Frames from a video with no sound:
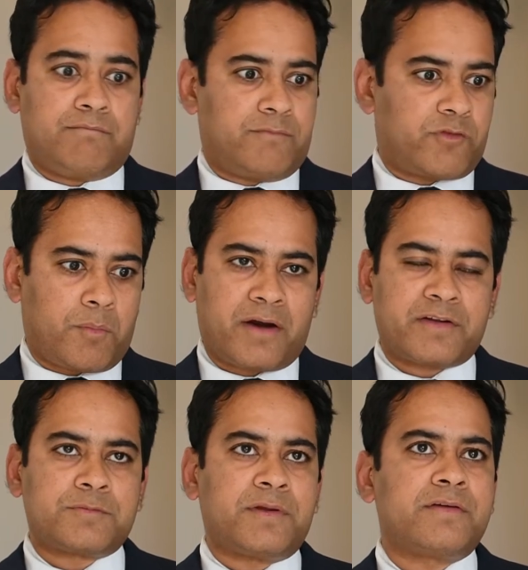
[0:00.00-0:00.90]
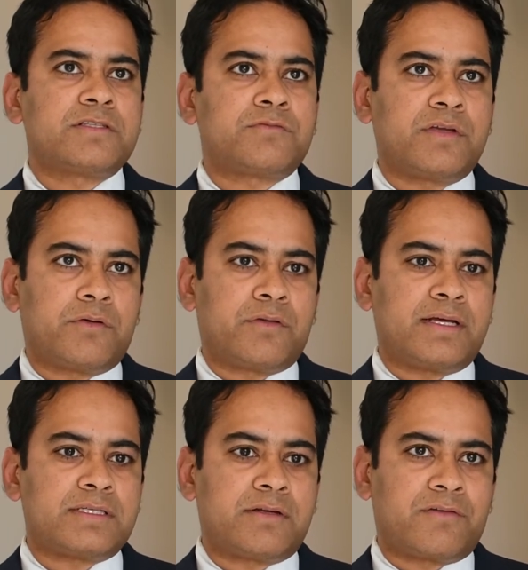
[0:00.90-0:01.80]
from our experience, we know
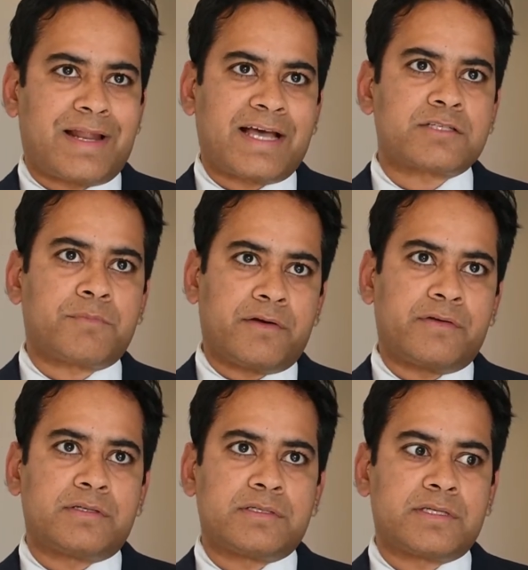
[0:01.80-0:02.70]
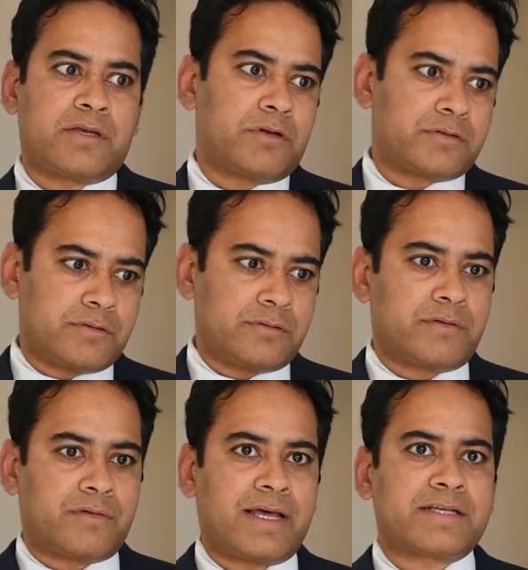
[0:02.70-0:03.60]
that a relaxed parent is equal to
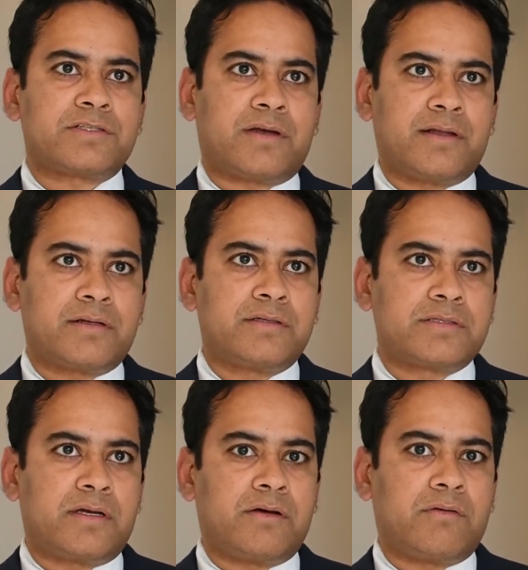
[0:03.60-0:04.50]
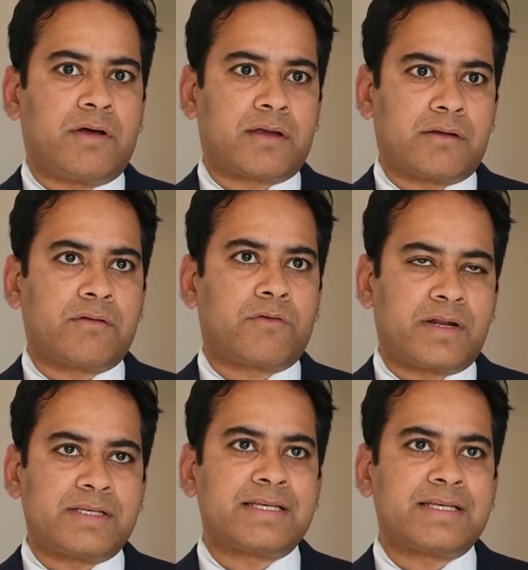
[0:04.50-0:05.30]
a relaxed child. So I can already see